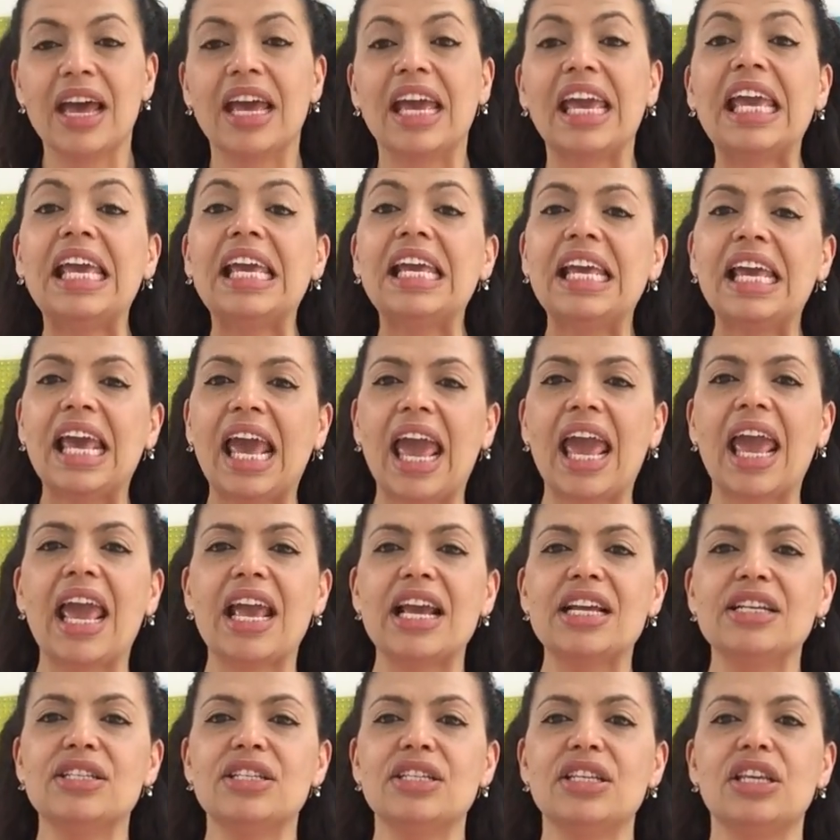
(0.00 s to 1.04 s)
In
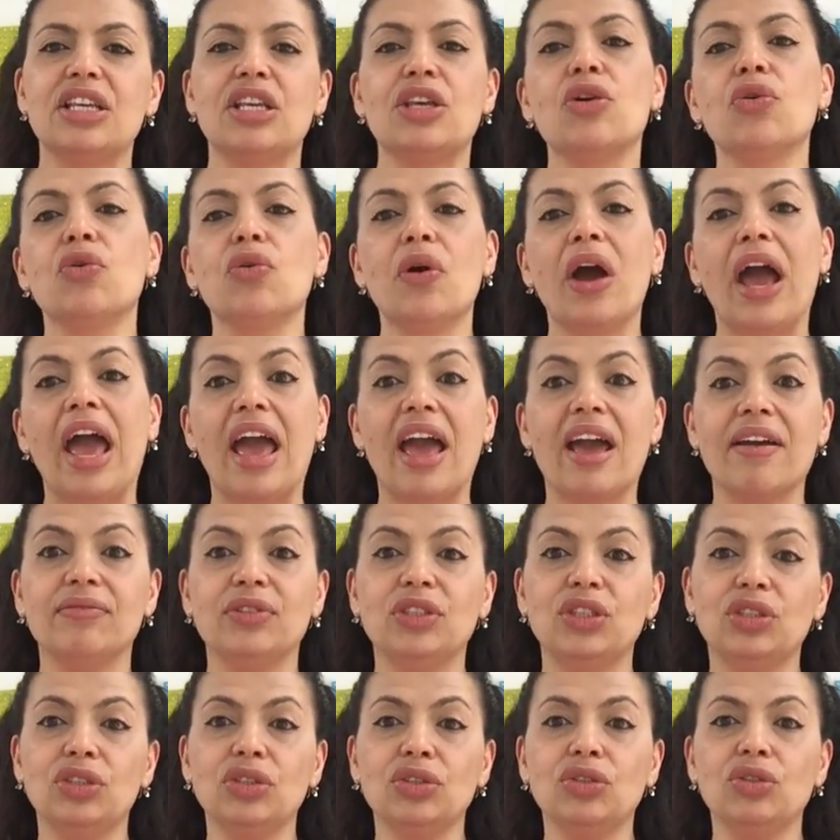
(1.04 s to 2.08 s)
case you have
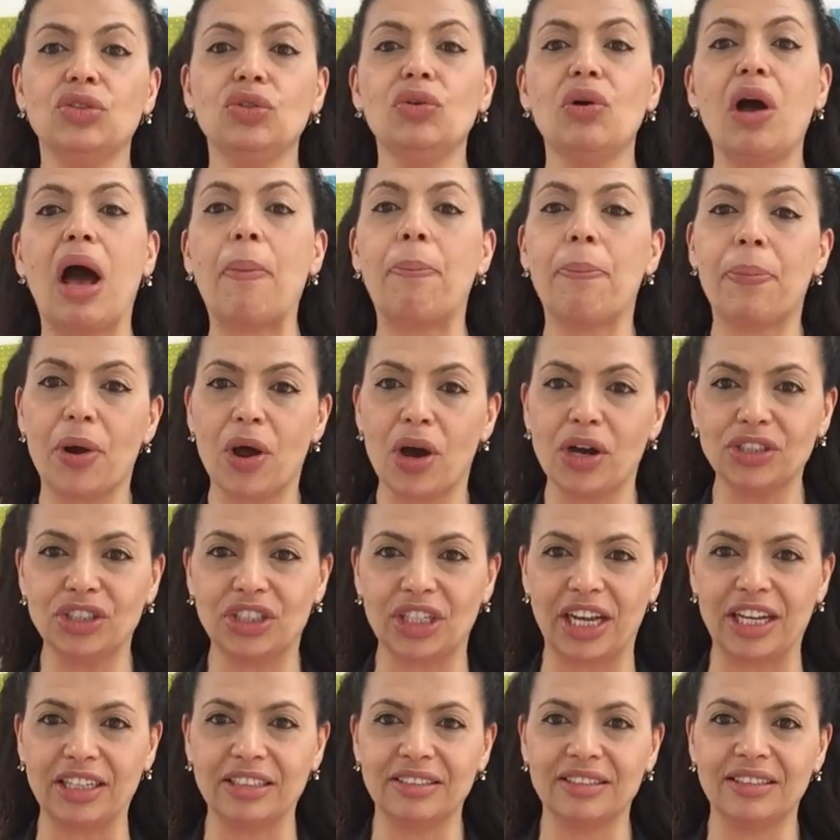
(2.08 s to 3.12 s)
to do a
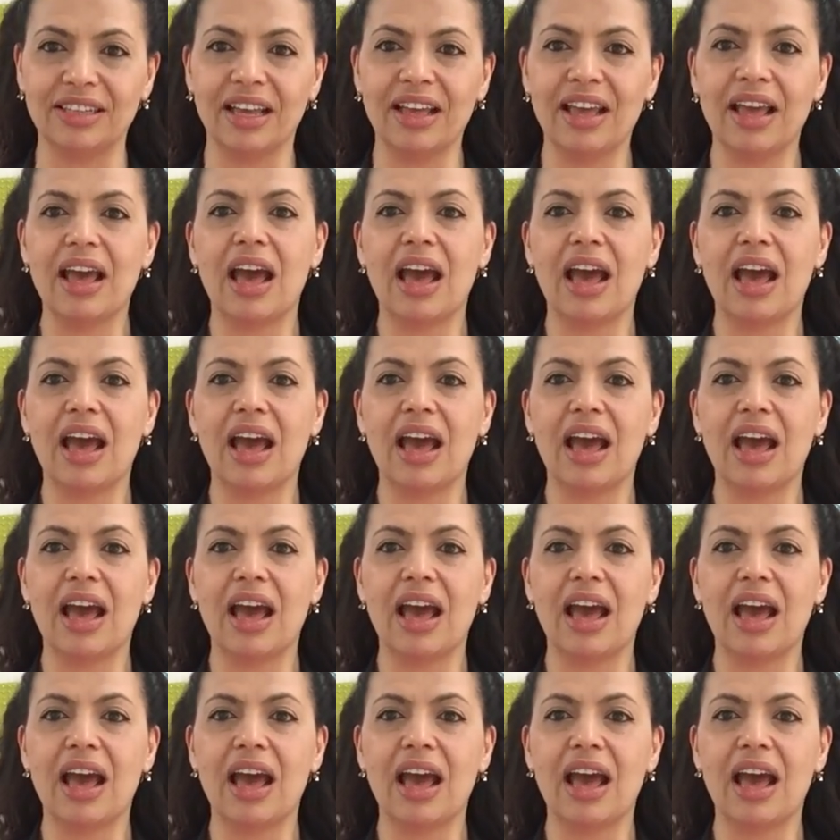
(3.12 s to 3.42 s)
project,